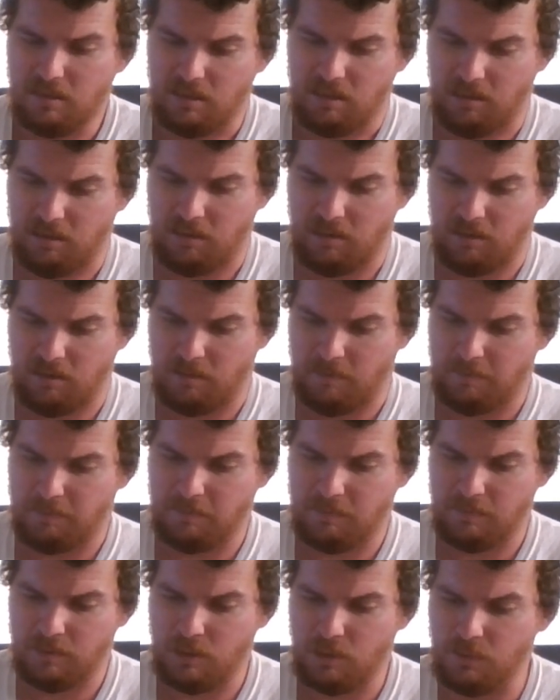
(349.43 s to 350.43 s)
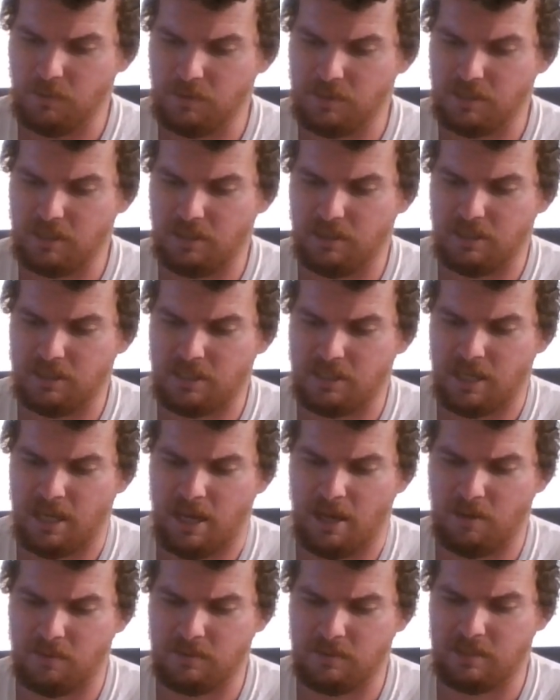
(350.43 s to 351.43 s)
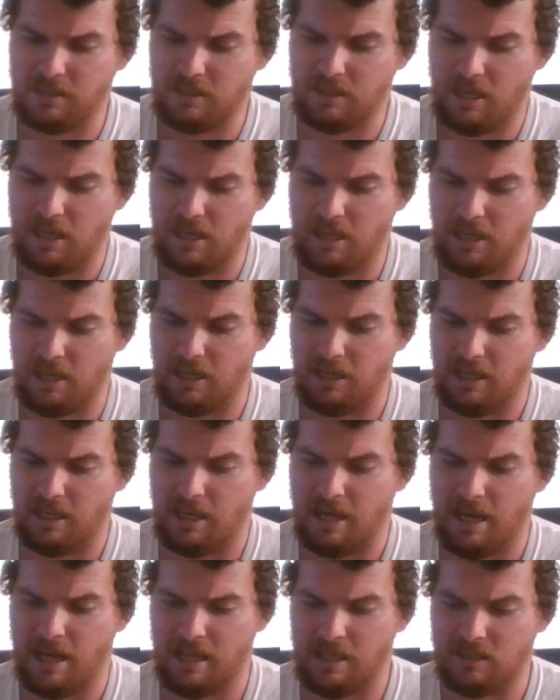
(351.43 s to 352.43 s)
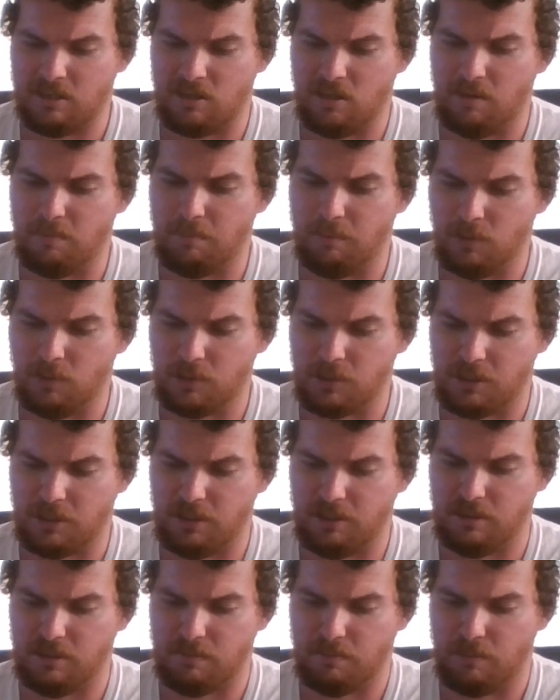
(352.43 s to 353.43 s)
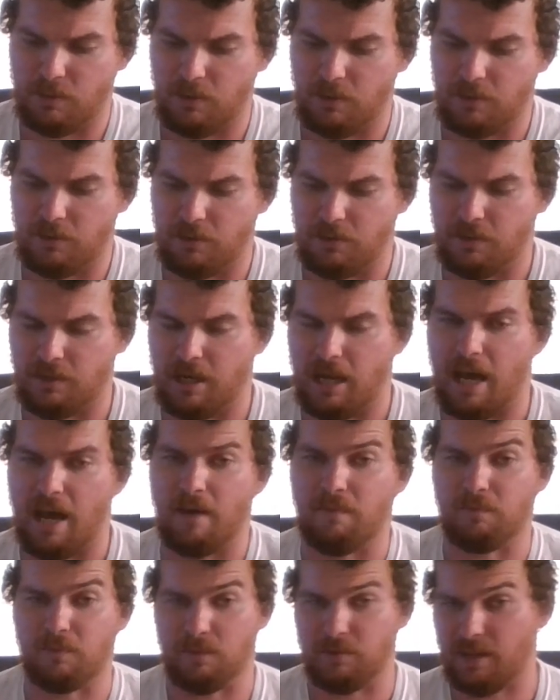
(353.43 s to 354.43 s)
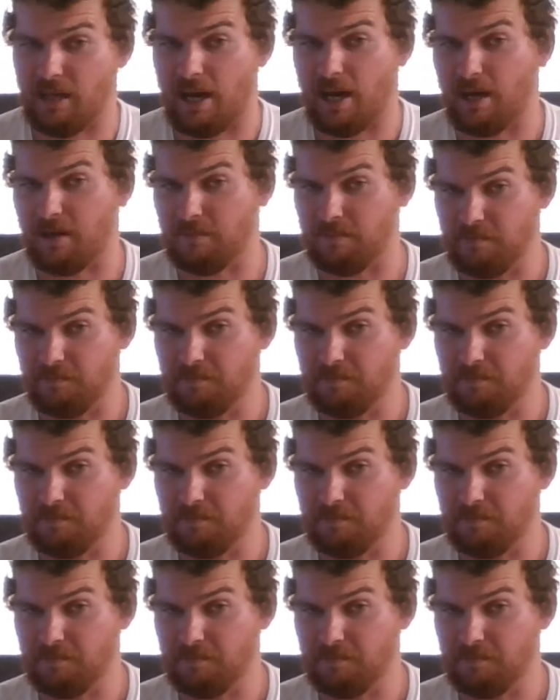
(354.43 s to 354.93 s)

Um, who's in this house? And then it has abortion is murder after that